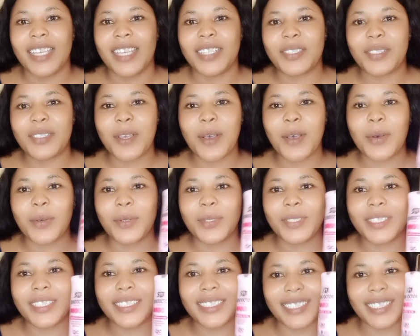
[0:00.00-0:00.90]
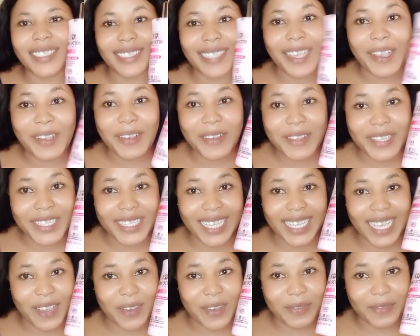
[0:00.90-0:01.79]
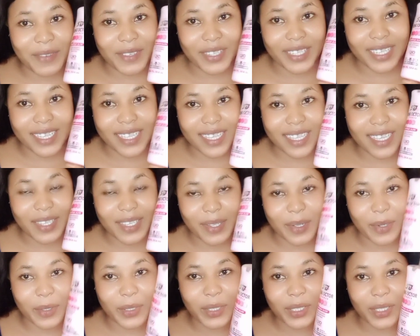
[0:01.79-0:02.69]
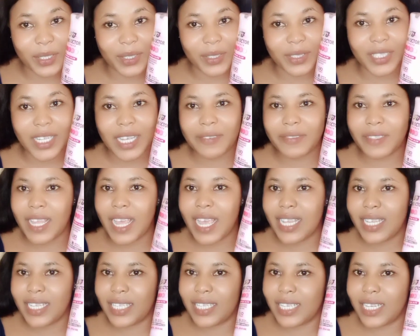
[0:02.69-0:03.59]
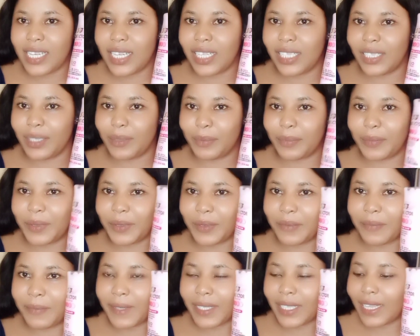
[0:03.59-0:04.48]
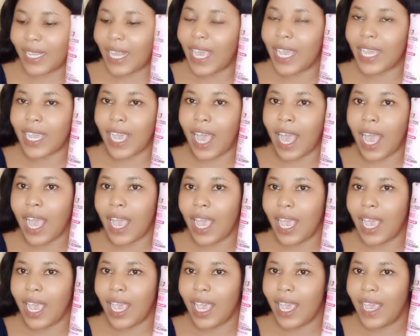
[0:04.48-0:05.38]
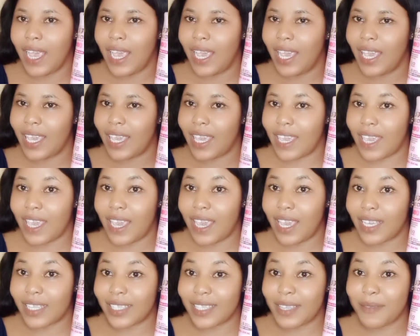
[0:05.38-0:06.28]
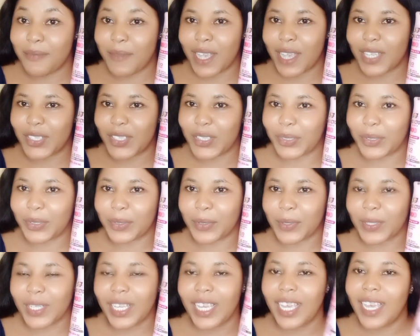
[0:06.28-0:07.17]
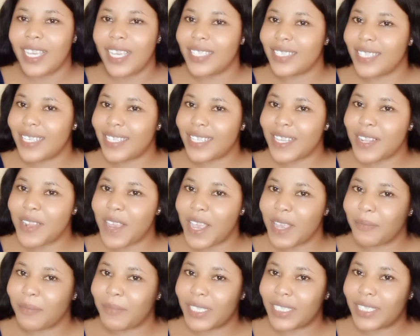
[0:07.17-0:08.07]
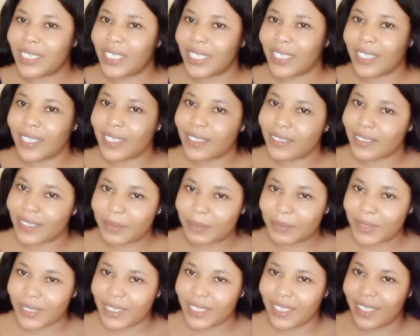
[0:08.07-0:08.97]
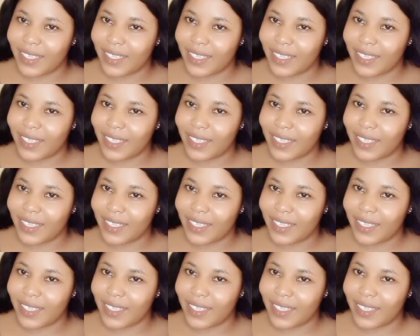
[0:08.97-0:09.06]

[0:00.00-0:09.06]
So the second day of using this lotion, I started seeing improvement. Like, it's magical. Is this not a bleaching cream?